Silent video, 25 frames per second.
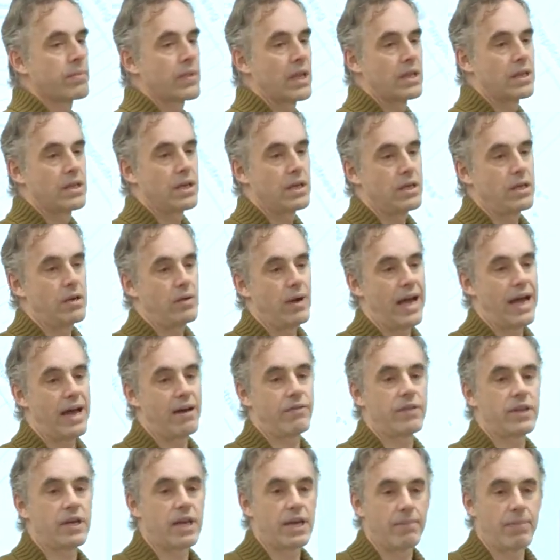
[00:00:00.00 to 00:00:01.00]
that you
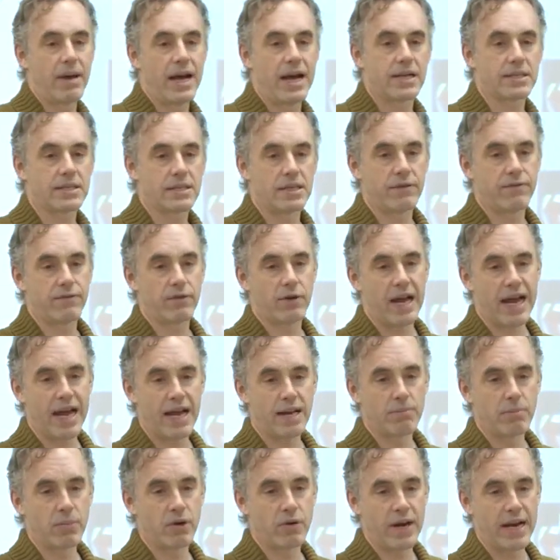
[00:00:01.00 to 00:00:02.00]
have the capacity for
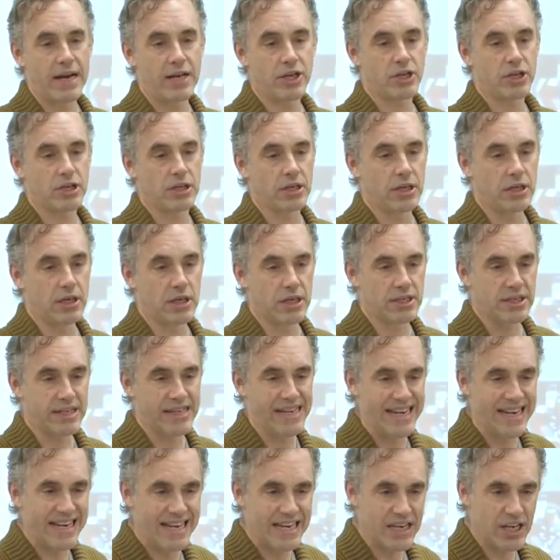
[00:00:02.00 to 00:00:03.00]
admiration. It's
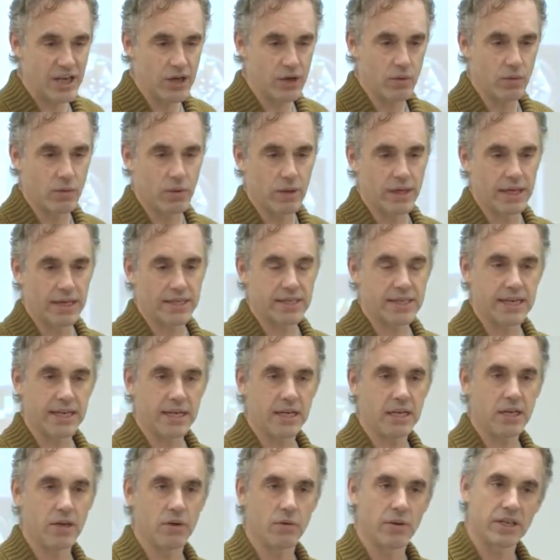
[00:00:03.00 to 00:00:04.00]
in you,
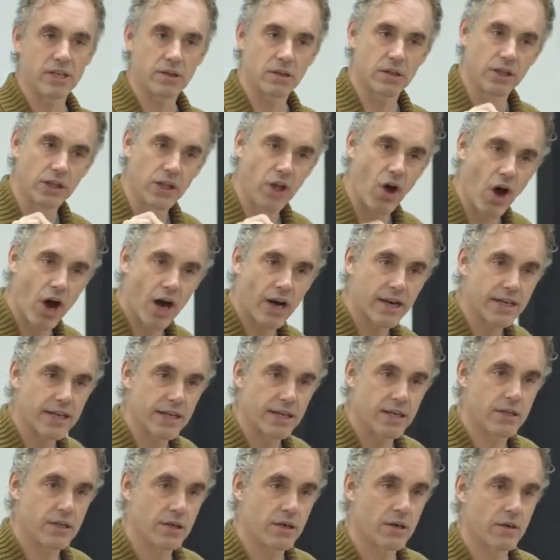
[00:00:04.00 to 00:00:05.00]
it's locked
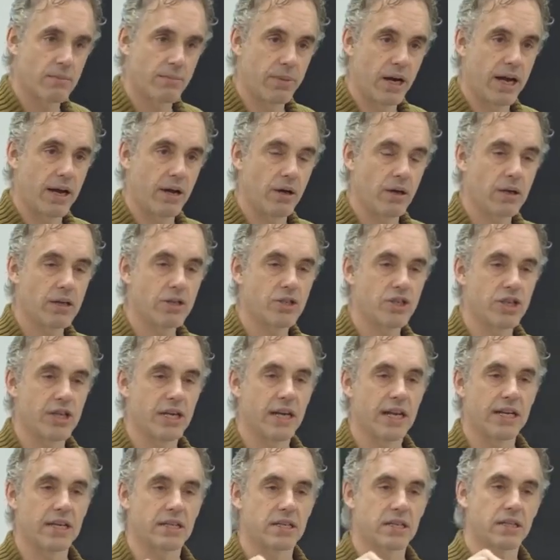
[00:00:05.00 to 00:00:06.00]
into your
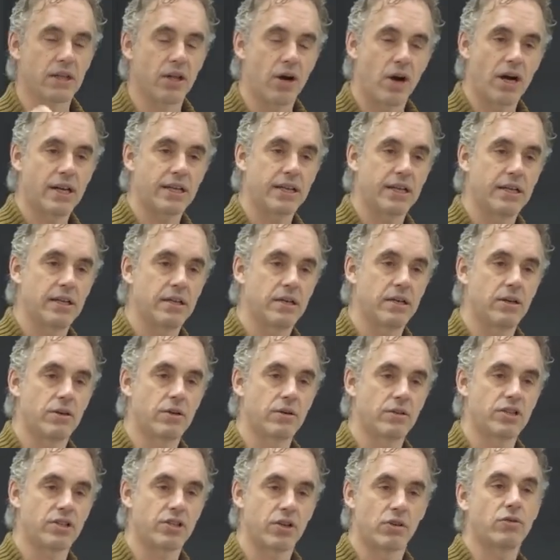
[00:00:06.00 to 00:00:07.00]
biology, and it's locked into
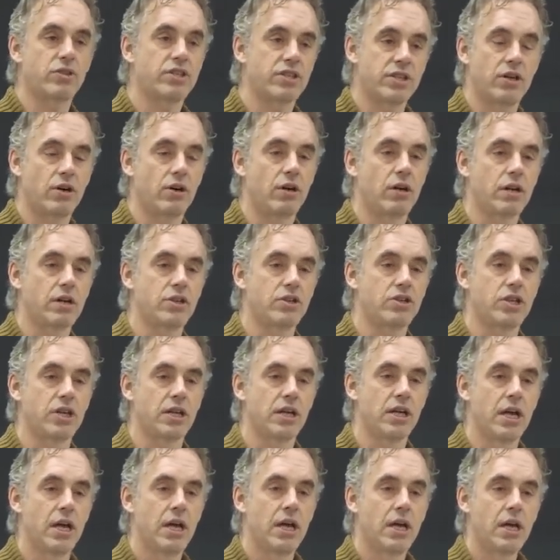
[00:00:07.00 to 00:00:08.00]
your
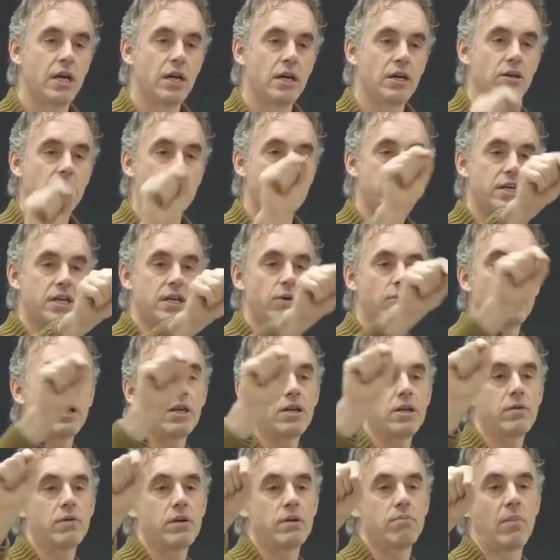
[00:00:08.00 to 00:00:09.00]
sociology. You see what
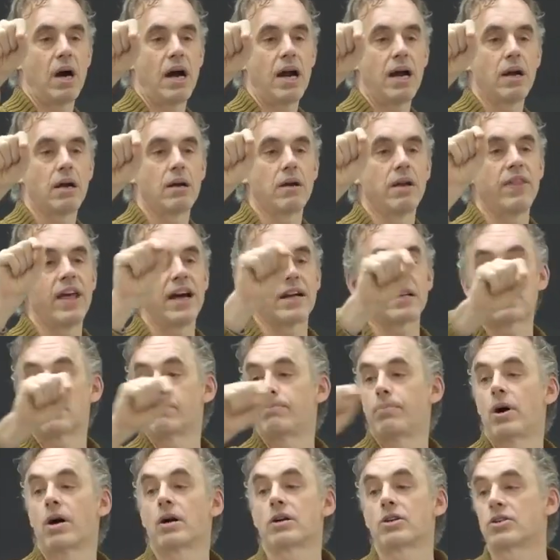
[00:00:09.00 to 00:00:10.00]
you admire, and that's a
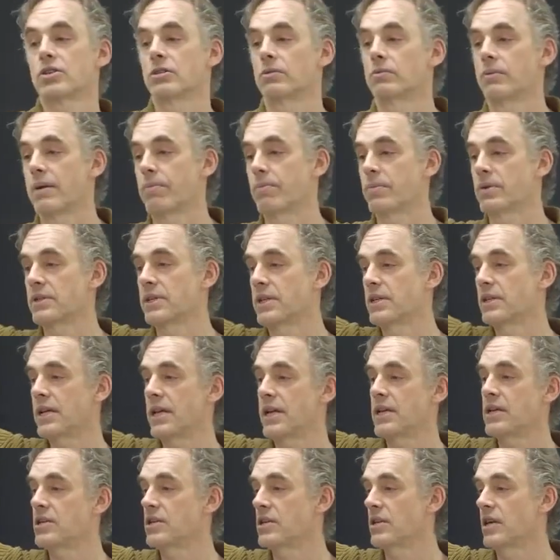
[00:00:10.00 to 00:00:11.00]
partial
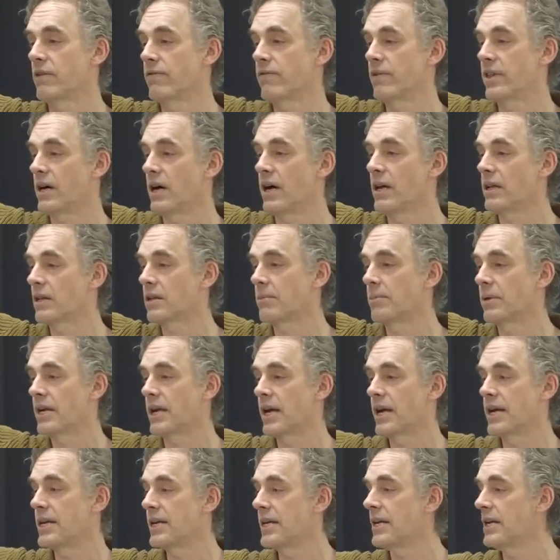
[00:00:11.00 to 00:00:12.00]
representation of the ultimate
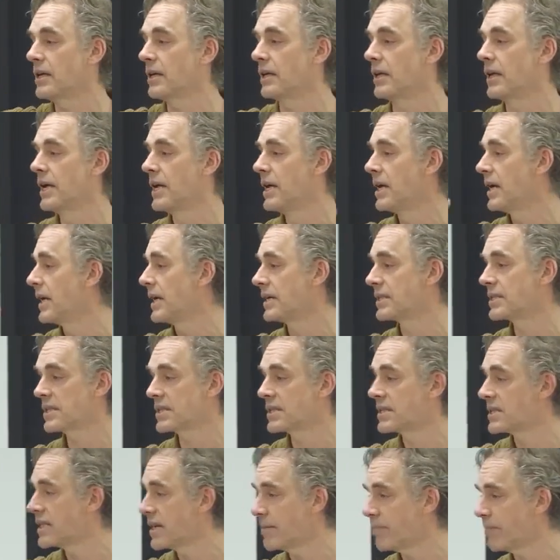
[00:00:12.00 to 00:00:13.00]
ideal. It's
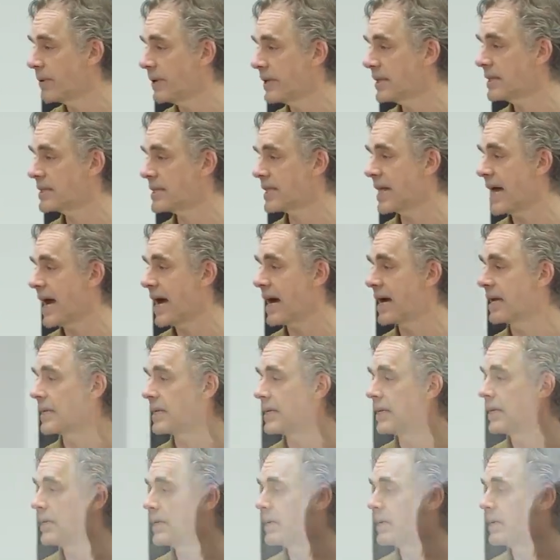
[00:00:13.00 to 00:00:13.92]
as simple as that.